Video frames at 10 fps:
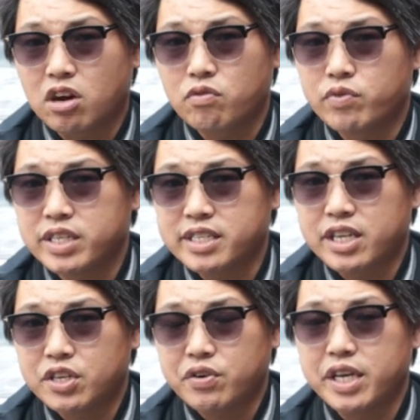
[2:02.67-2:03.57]
not
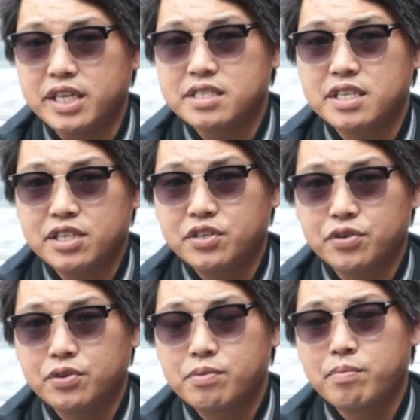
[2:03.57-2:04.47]
reset your
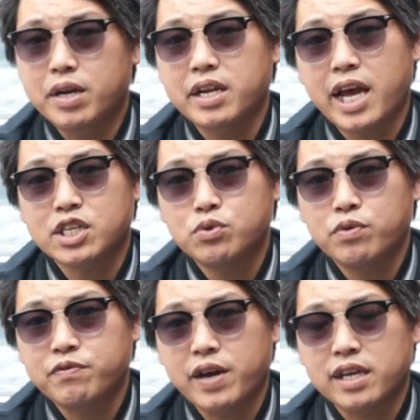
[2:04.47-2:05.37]
ECU, but in
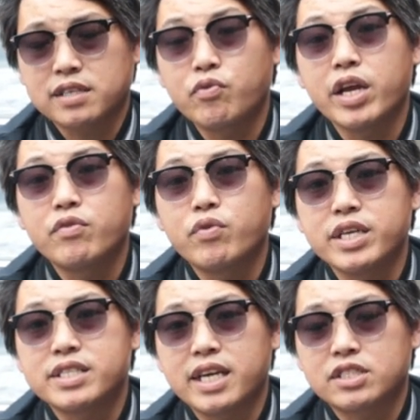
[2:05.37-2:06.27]
actual fact, it
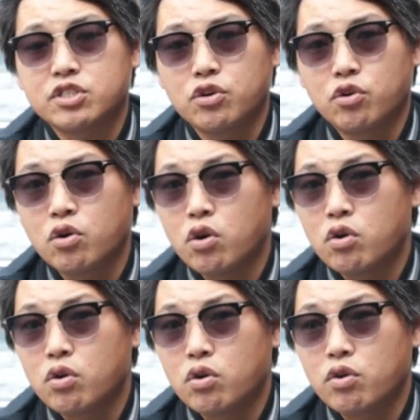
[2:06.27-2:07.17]
resets your
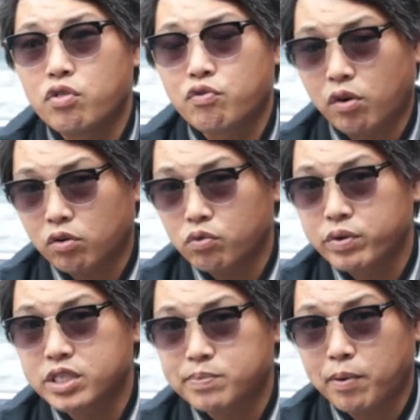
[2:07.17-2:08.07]
throttle
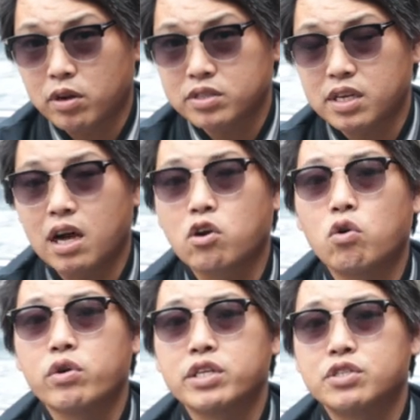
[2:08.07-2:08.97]
response
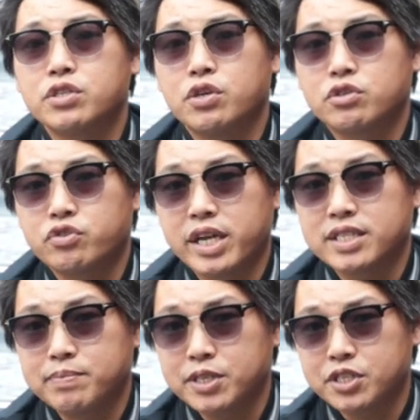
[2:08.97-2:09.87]
according to your
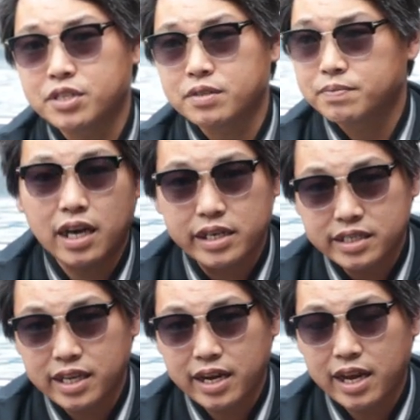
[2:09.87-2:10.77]
transmission. To
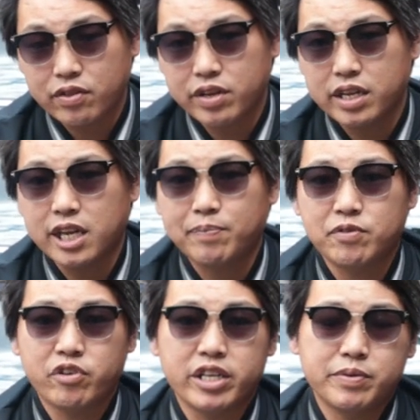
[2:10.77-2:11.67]
understand how the
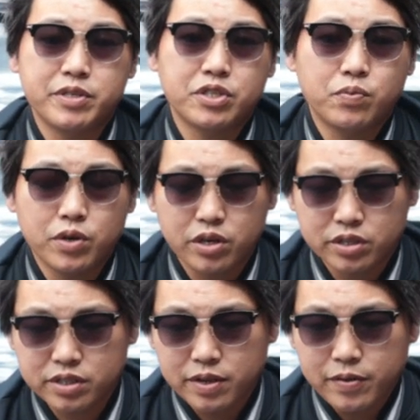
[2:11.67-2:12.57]
adaptive transmission works,